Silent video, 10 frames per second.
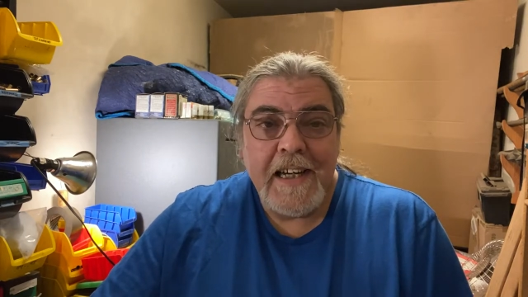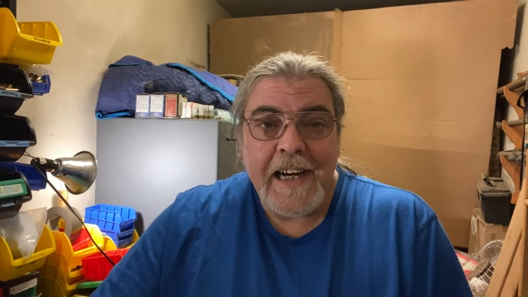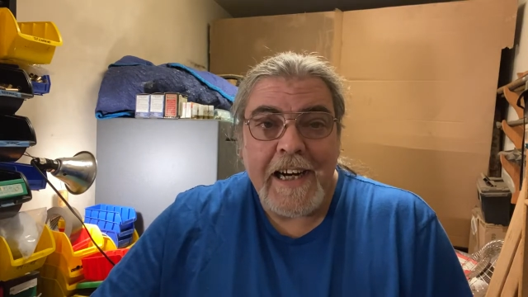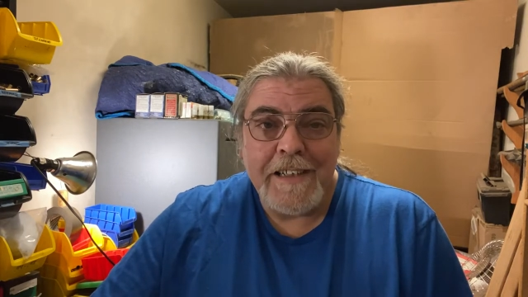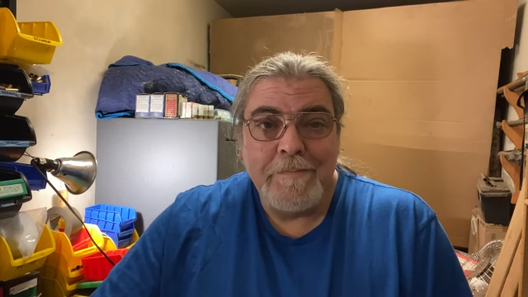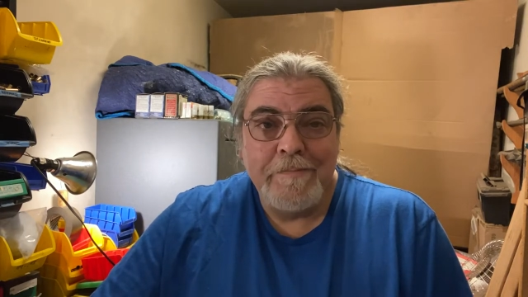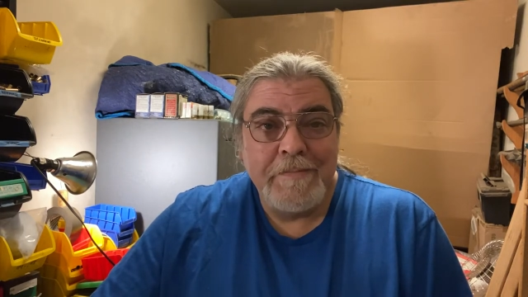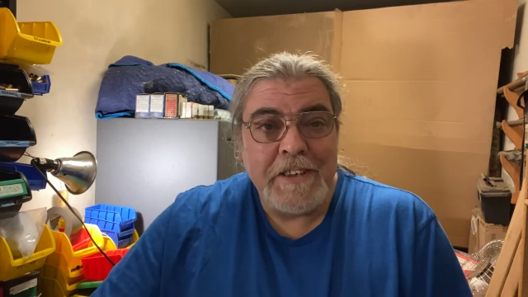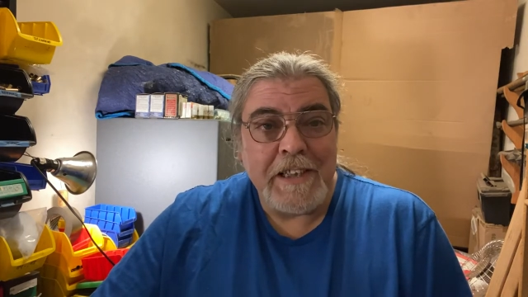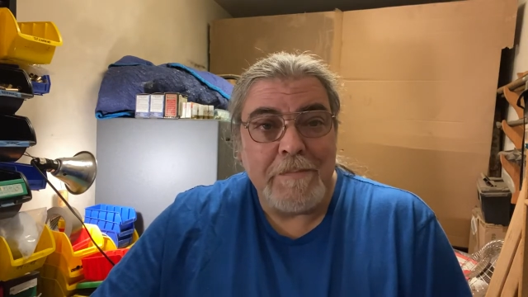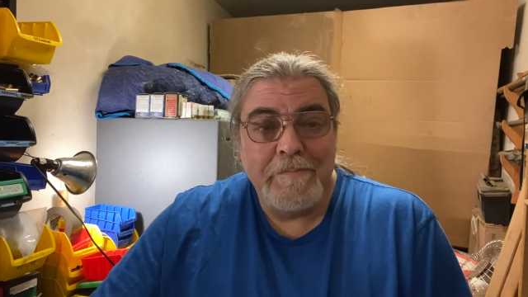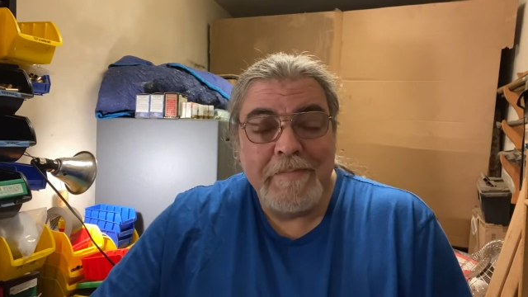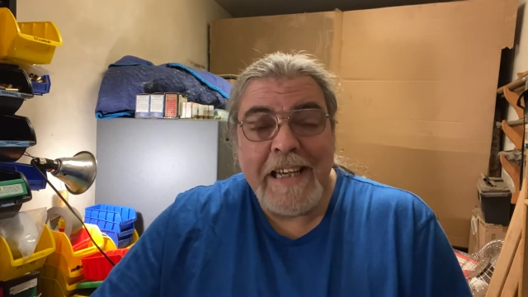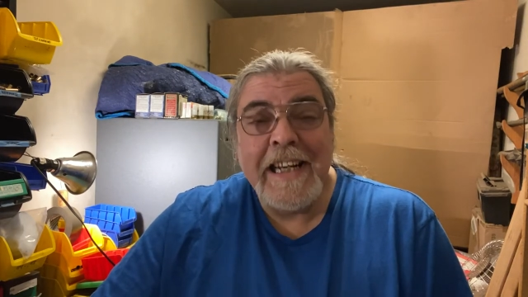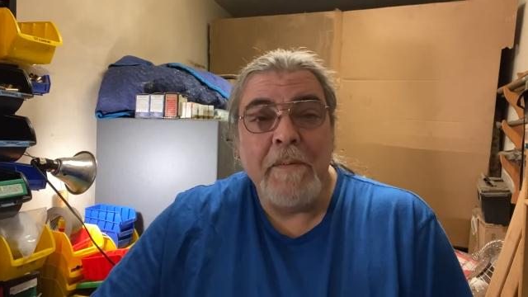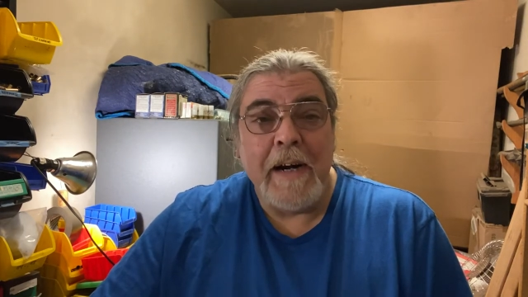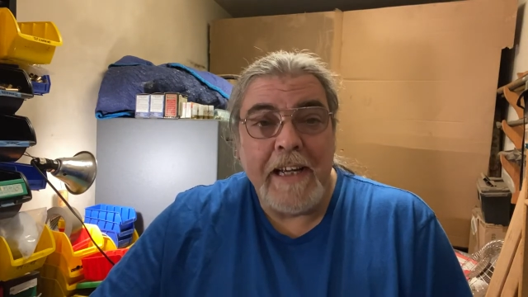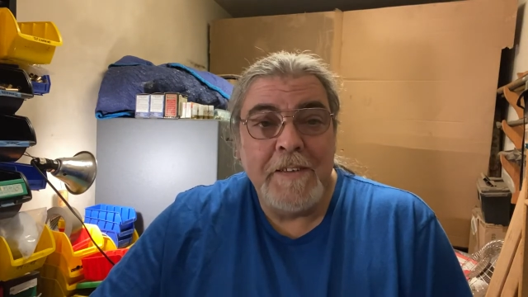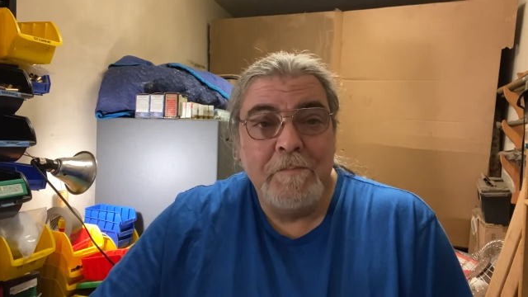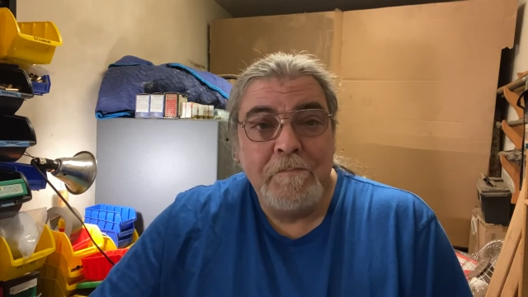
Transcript: Uh, so, anyway,